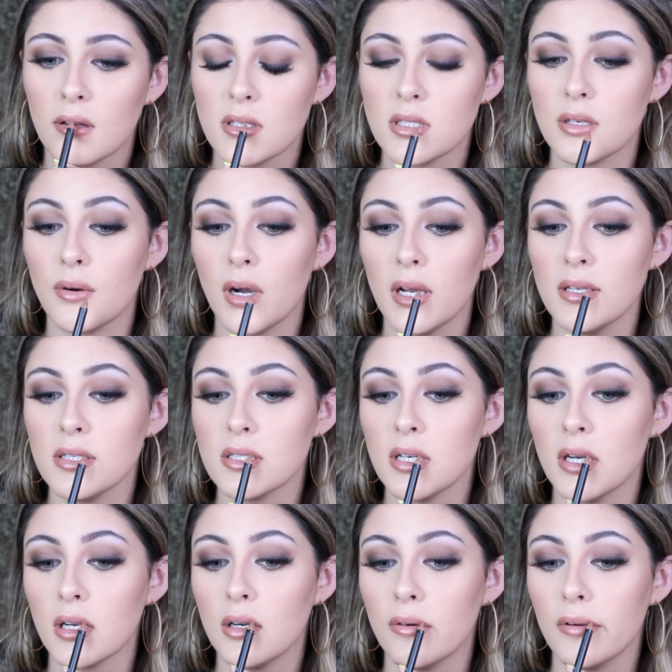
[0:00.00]
So I
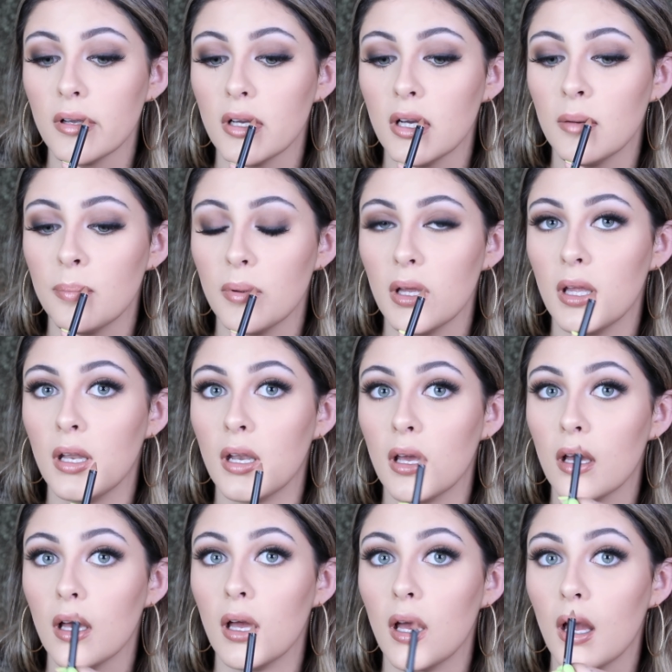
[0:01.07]
start going up and
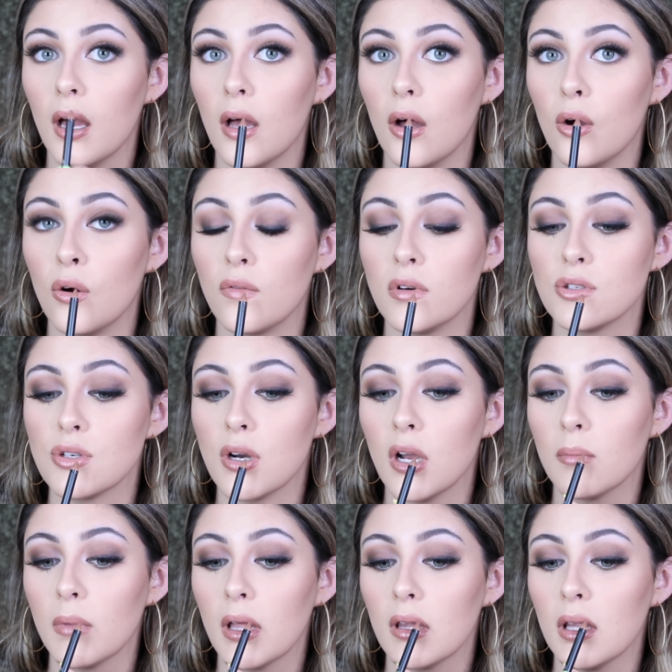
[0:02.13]

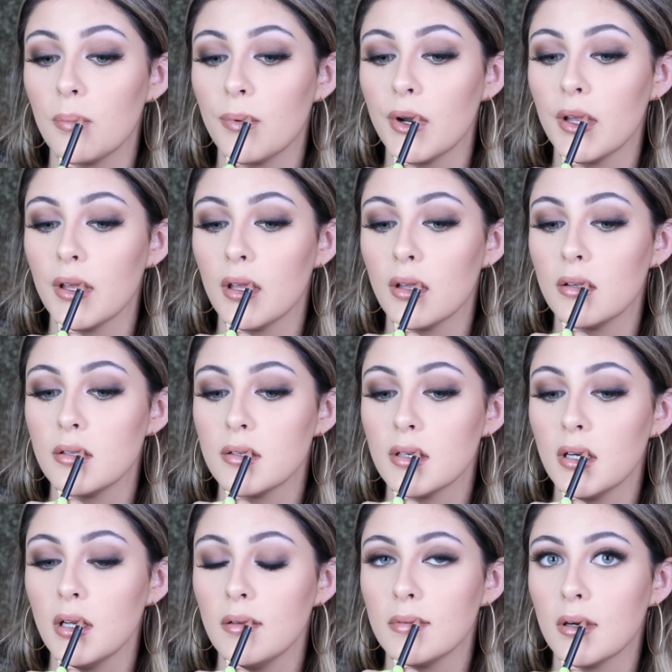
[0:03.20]
overdrawing my lip right,
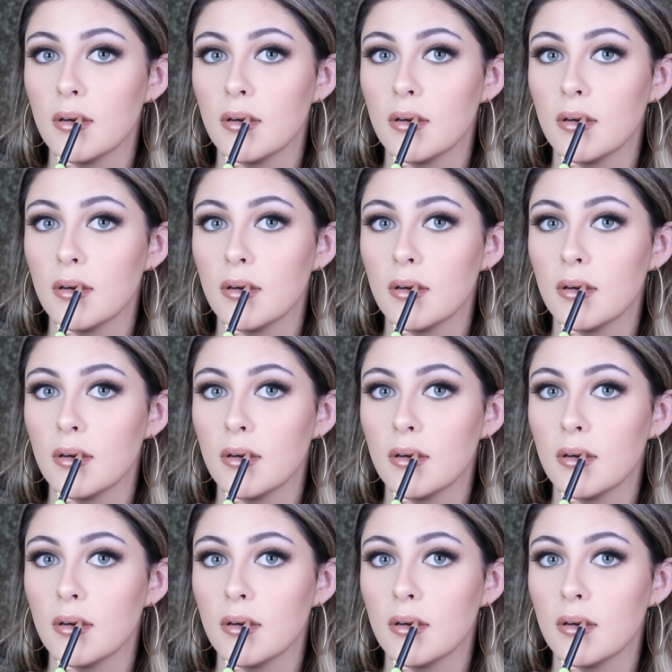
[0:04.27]
starting